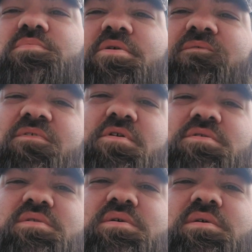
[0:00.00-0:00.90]
spring
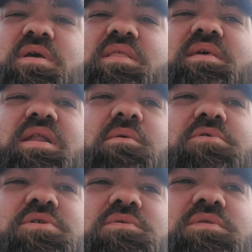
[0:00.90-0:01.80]
first, and then I
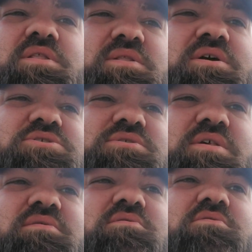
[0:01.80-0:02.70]
would do the clutch
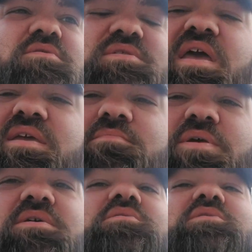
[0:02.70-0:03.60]
sensor second,
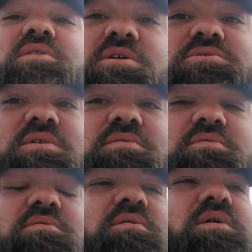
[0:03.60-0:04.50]
because the clutch
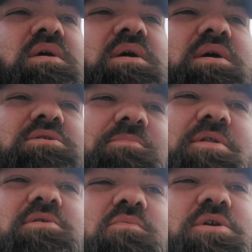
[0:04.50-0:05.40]
sensor,
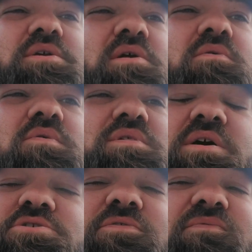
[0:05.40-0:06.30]
depending on where you go, is
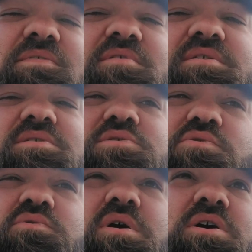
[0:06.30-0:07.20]
150 to
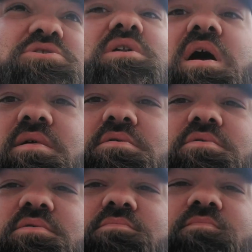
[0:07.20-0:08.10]

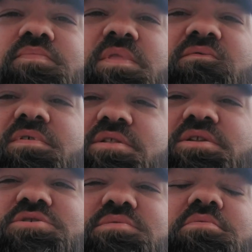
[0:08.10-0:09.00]
$200 for the
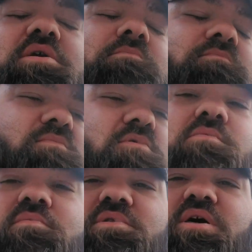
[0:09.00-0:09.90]
clutch spring,
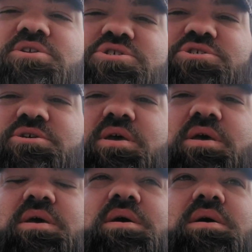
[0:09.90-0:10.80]
or clutch
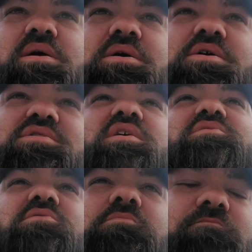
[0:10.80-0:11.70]
uh, sensor.